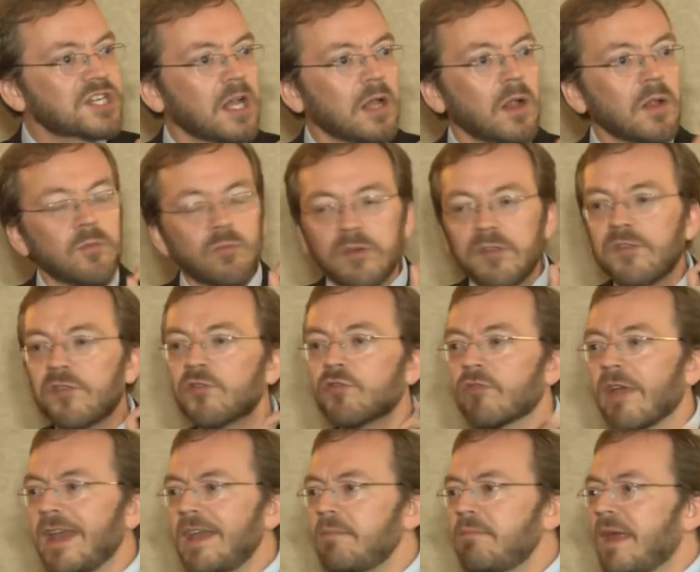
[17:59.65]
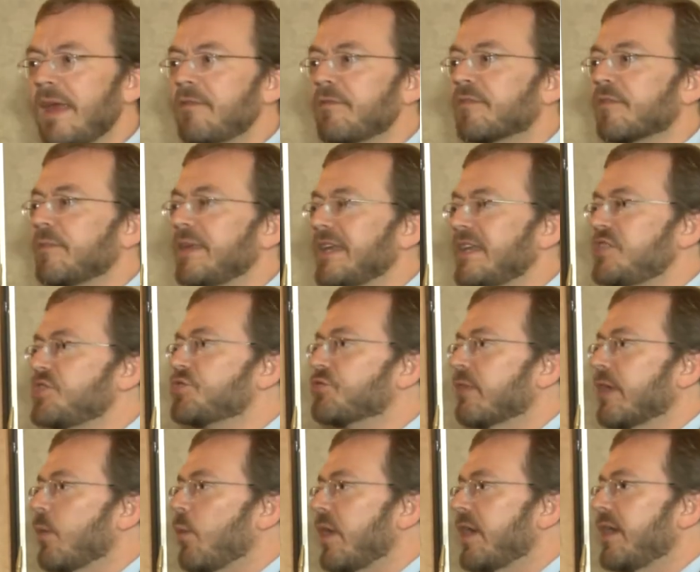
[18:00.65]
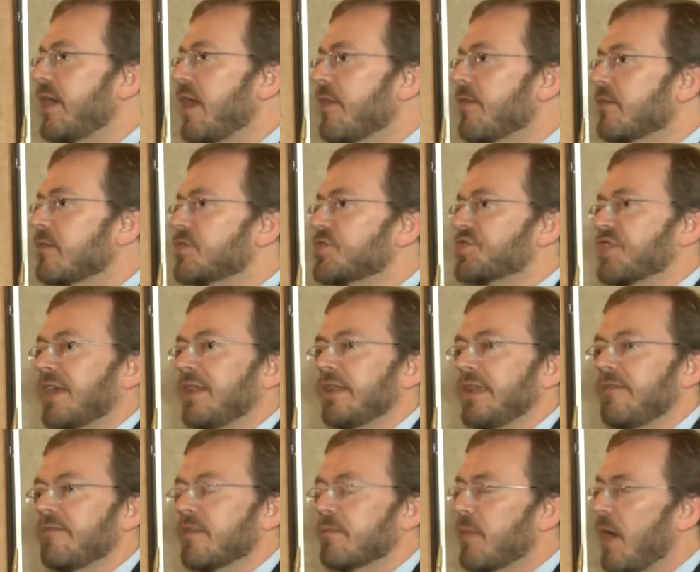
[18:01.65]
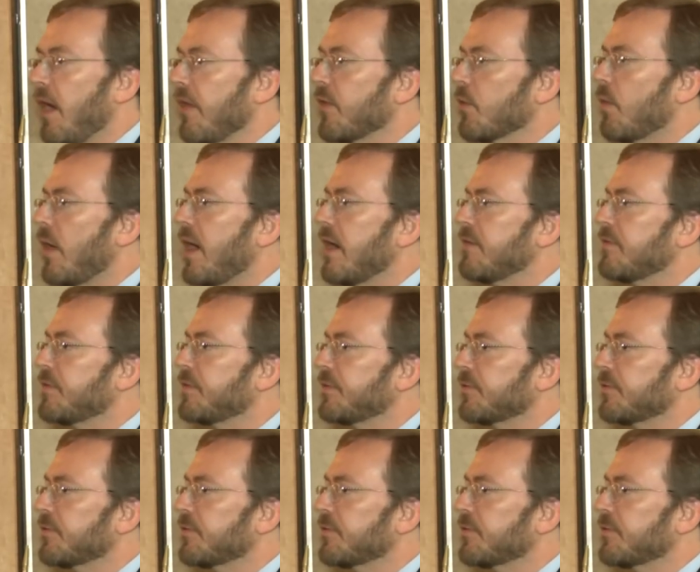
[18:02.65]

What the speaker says: shall restrain men from injuring one another, shall leave them otherwise